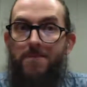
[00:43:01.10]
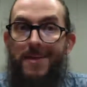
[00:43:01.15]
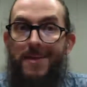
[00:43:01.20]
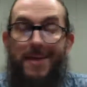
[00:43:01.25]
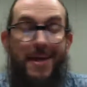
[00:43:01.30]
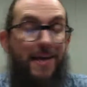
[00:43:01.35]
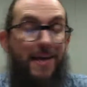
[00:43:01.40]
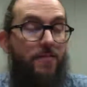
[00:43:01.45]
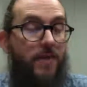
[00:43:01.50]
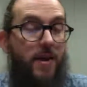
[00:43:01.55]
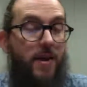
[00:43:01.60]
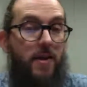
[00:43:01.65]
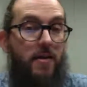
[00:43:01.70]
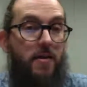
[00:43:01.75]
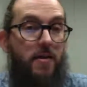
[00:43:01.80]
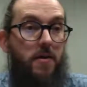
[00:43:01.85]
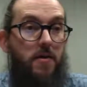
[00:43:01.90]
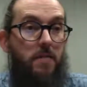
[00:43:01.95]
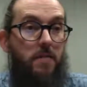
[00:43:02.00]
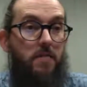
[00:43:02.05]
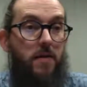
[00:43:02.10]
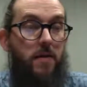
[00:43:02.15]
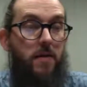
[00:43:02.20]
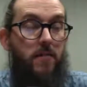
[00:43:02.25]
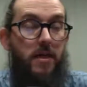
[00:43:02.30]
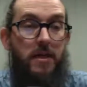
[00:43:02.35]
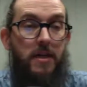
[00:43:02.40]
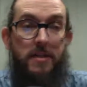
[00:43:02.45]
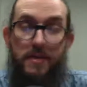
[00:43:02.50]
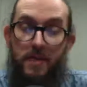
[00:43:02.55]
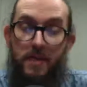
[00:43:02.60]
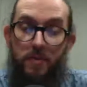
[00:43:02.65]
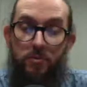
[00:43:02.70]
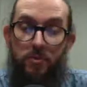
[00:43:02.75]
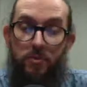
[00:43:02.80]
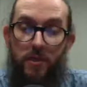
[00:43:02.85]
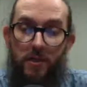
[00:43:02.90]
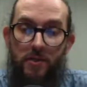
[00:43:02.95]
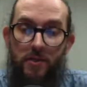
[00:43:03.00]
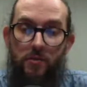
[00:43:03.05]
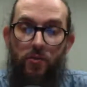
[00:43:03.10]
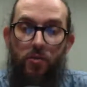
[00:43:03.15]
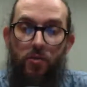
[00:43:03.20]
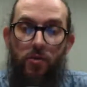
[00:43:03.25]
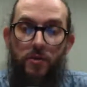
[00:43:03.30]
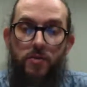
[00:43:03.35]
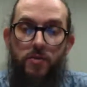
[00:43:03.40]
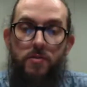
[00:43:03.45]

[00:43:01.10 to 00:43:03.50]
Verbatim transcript: I've got an ebook in the works